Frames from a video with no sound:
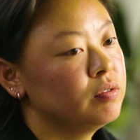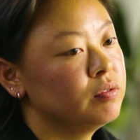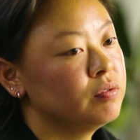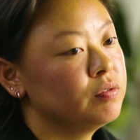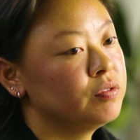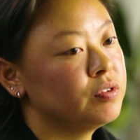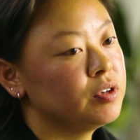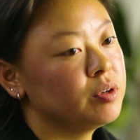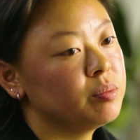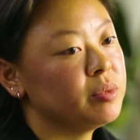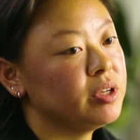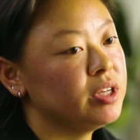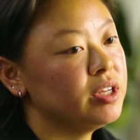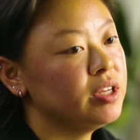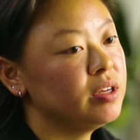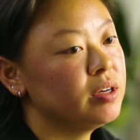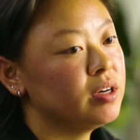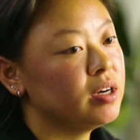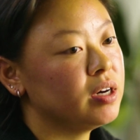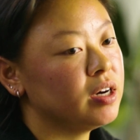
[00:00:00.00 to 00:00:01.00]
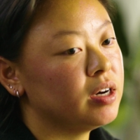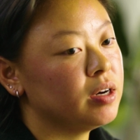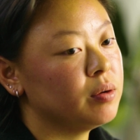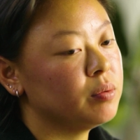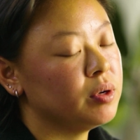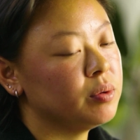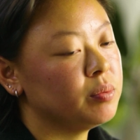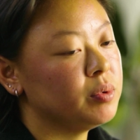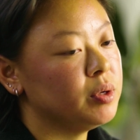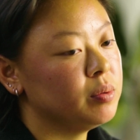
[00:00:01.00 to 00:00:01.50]
For me,
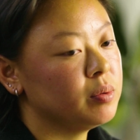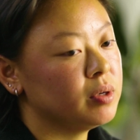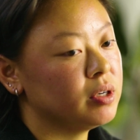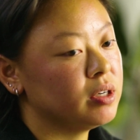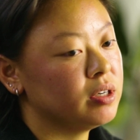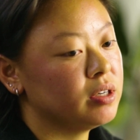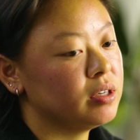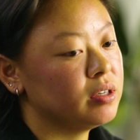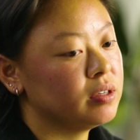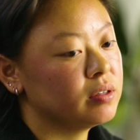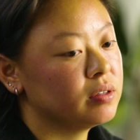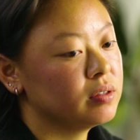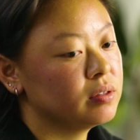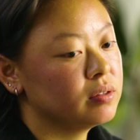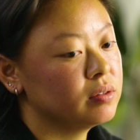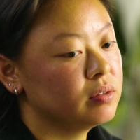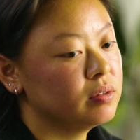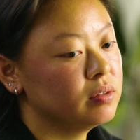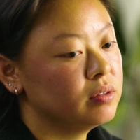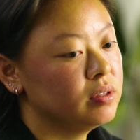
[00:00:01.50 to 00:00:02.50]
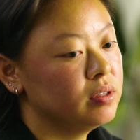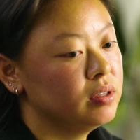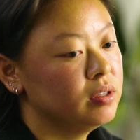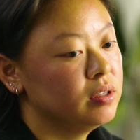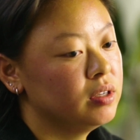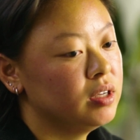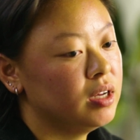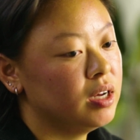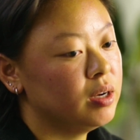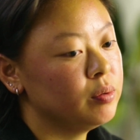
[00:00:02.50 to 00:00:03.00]
when we were
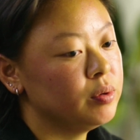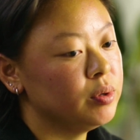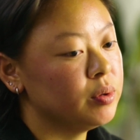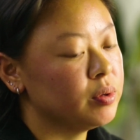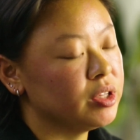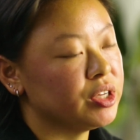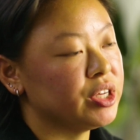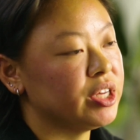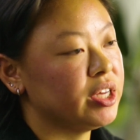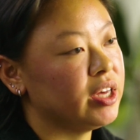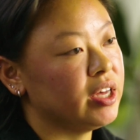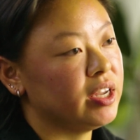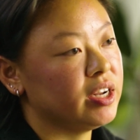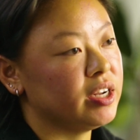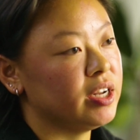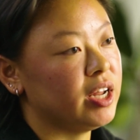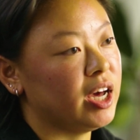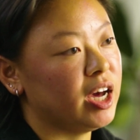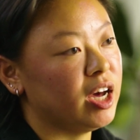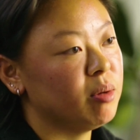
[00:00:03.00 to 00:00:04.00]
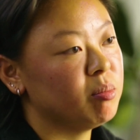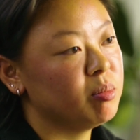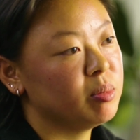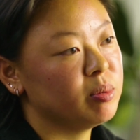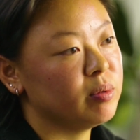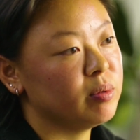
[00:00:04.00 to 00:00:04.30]
looking at an app